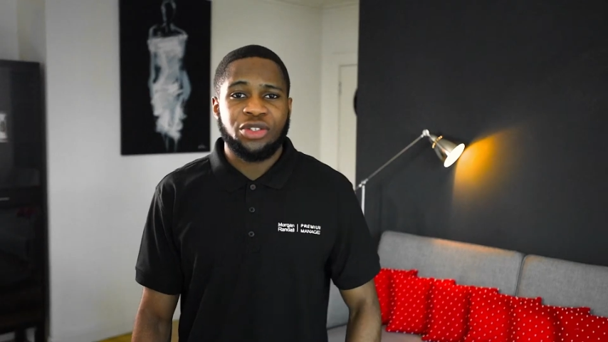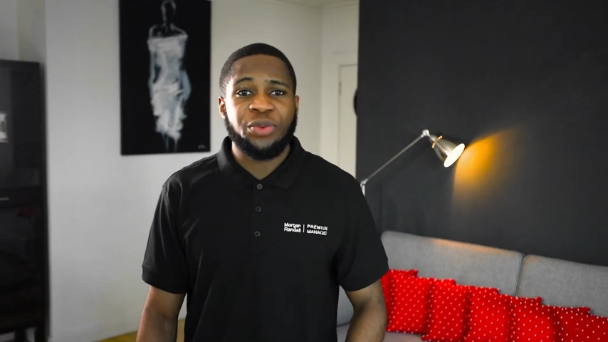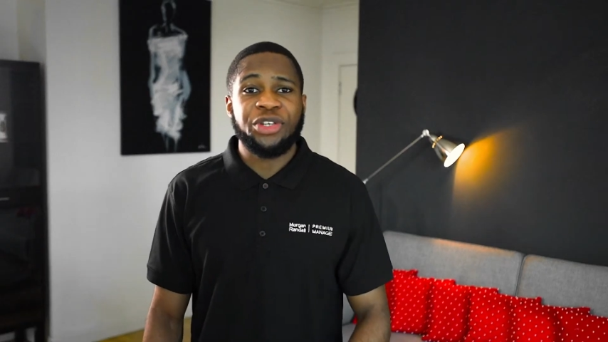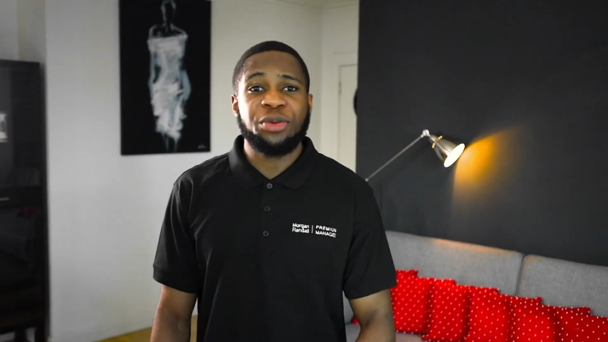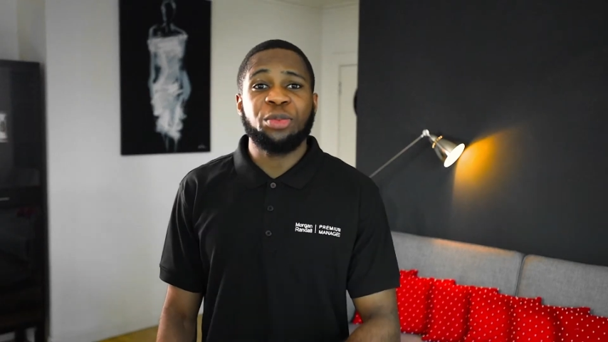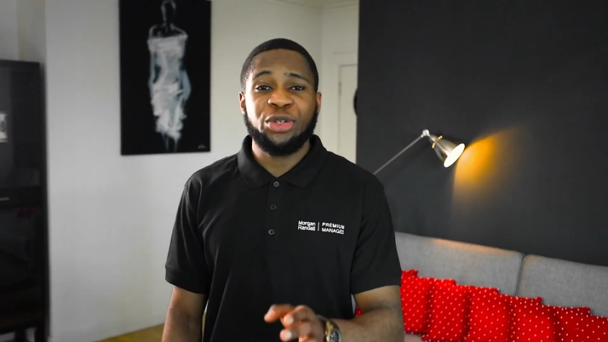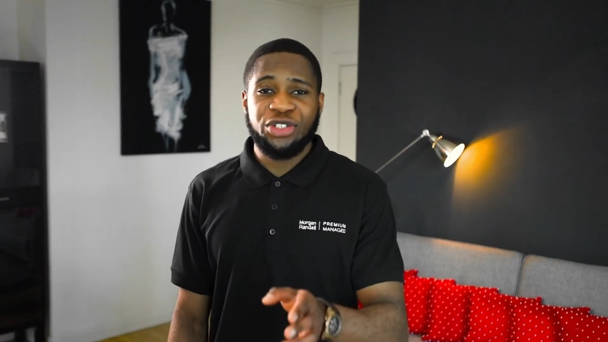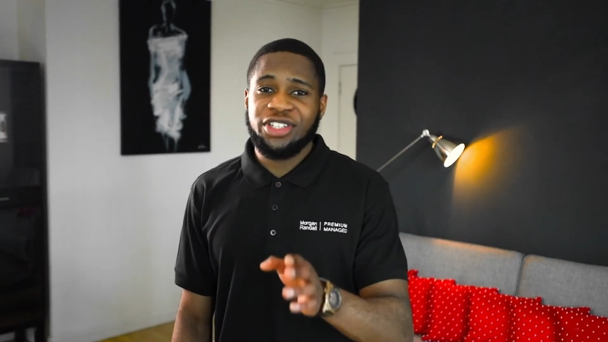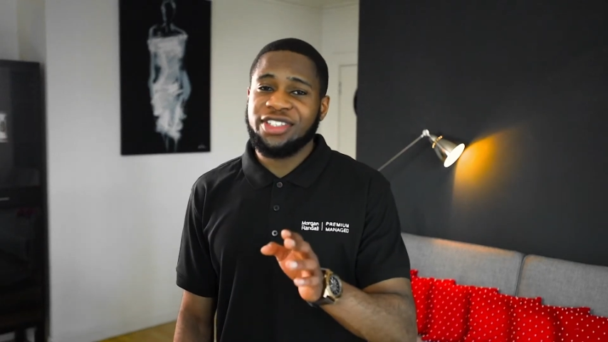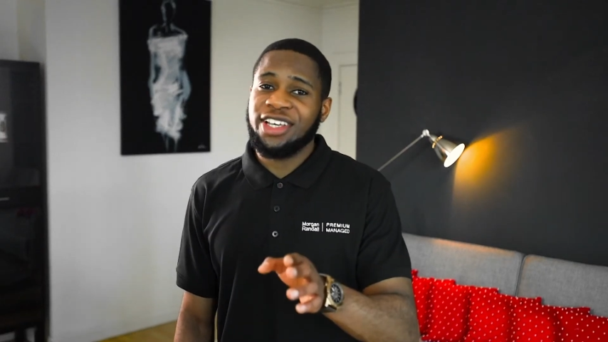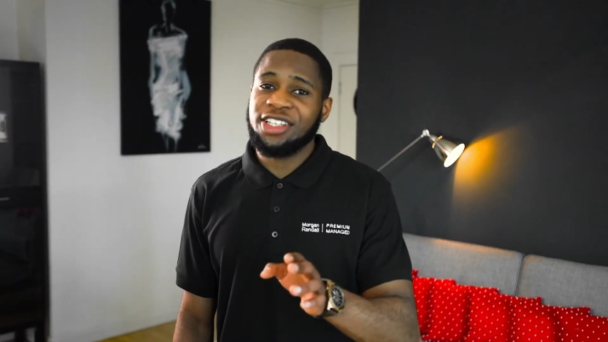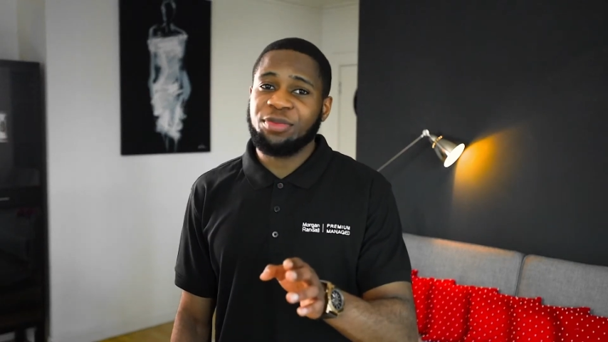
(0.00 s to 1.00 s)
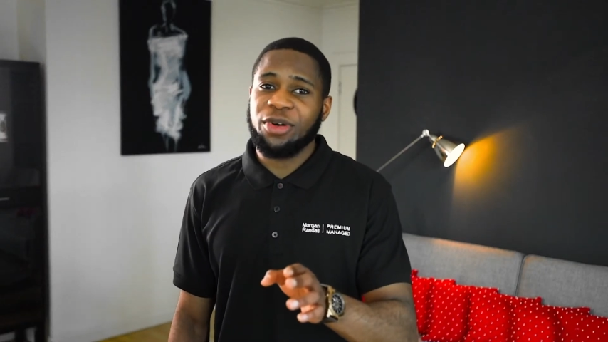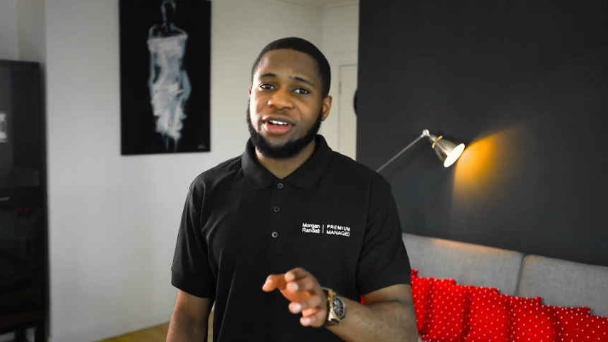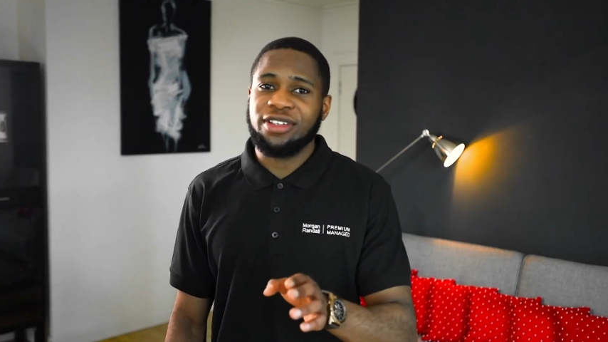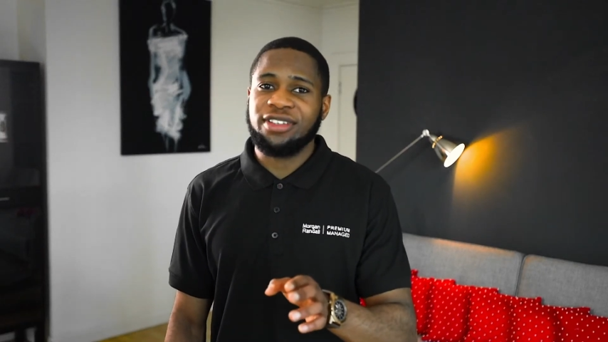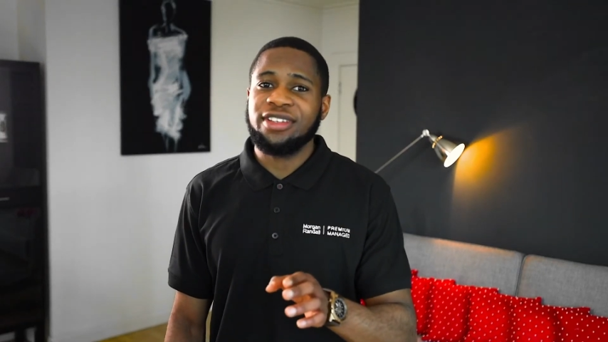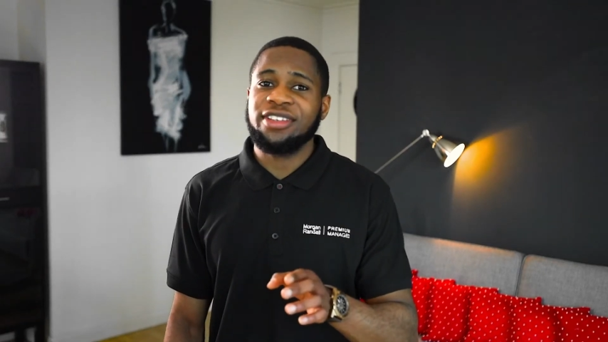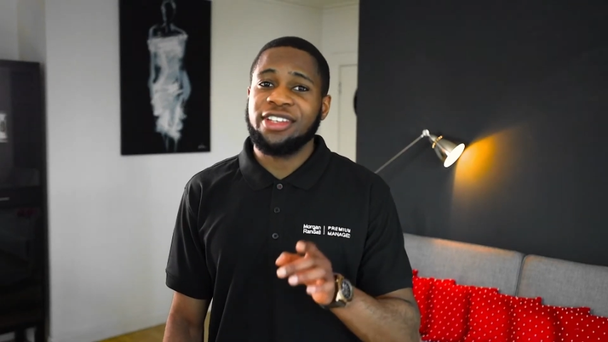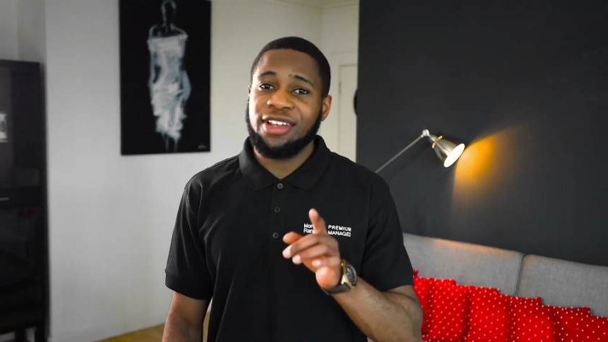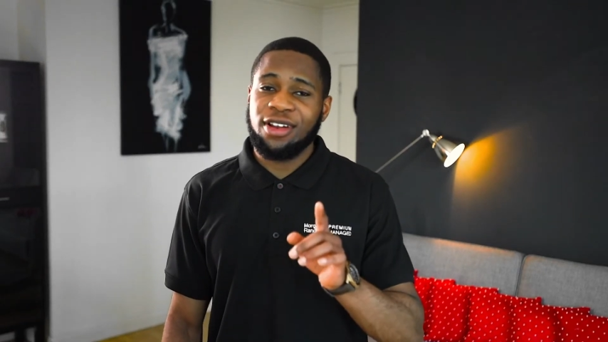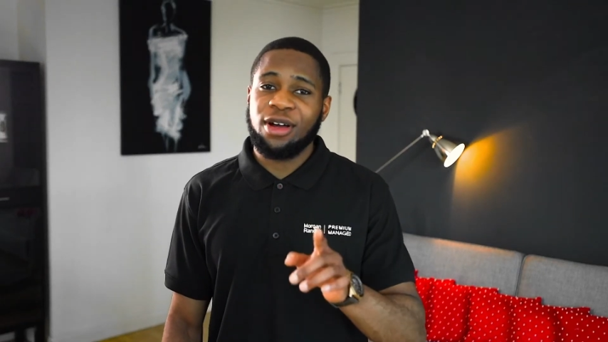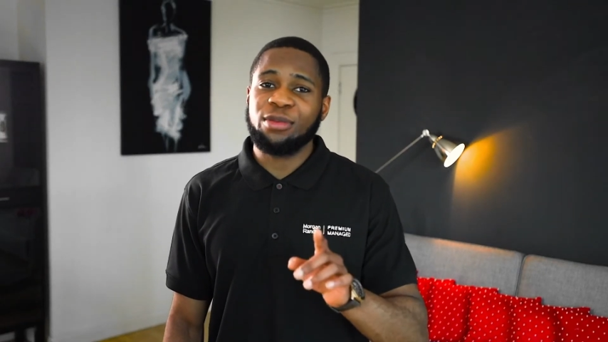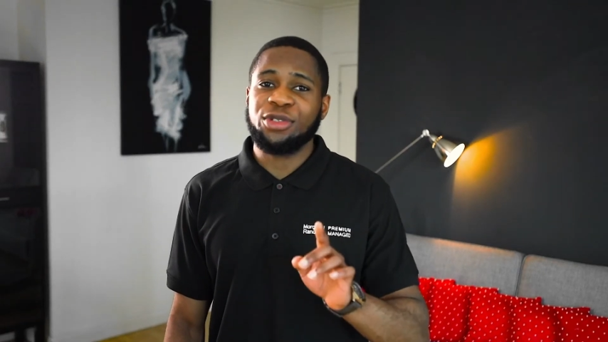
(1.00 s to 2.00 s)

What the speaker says: So when you push the test button, the alarm